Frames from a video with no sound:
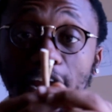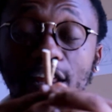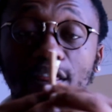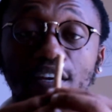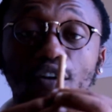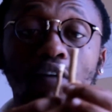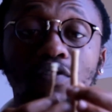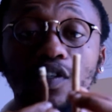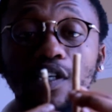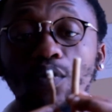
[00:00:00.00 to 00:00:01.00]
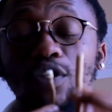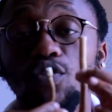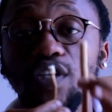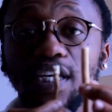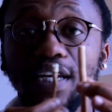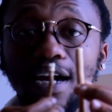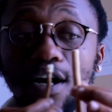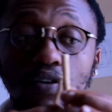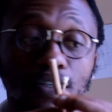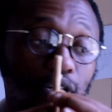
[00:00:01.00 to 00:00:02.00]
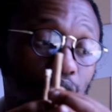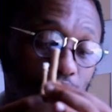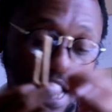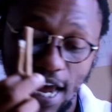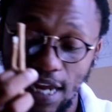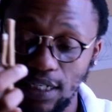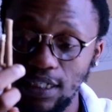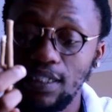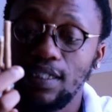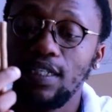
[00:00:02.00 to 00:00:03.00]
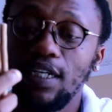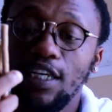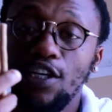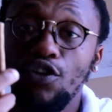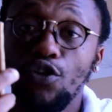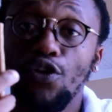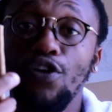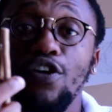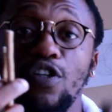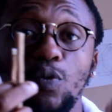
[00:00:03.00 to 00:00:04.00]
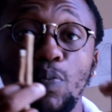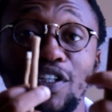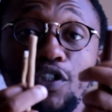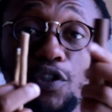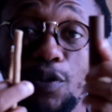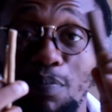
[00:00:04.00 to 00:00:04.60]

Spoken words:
And then obviously once you take it out and it's sitting in your special